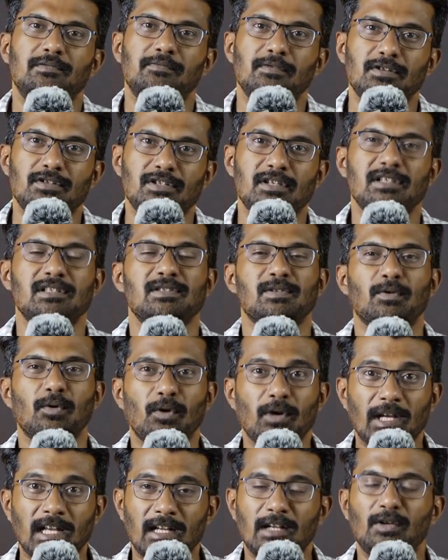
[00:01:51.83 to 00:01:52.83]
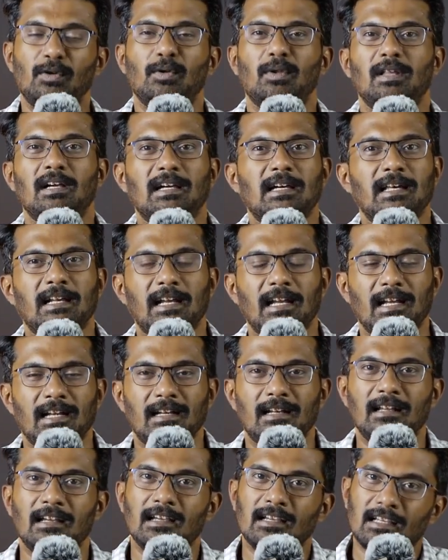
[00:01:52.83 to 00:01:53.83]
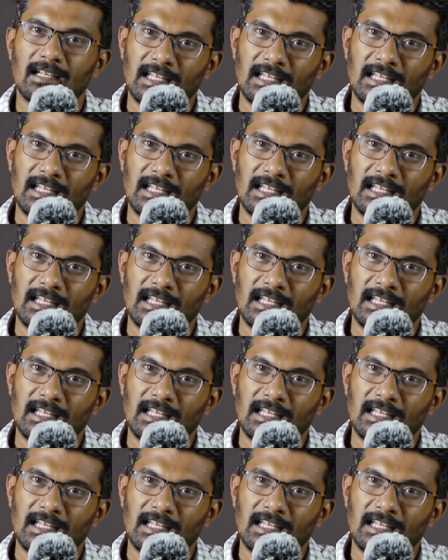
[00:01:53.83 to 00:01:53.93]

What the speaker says: futures going into the green,